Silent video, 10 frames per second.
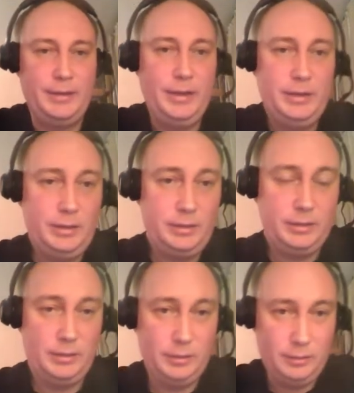Then
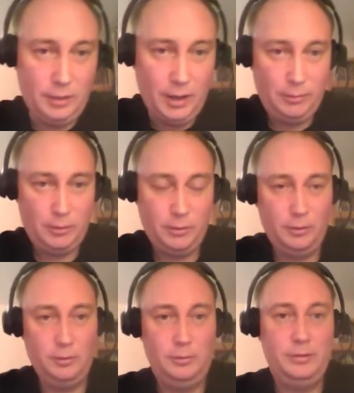our
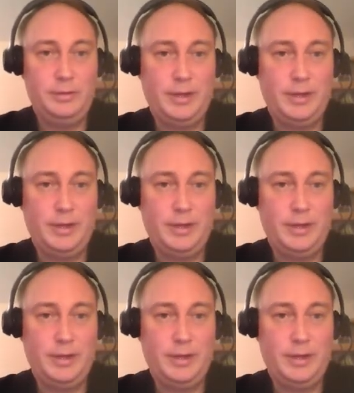goal,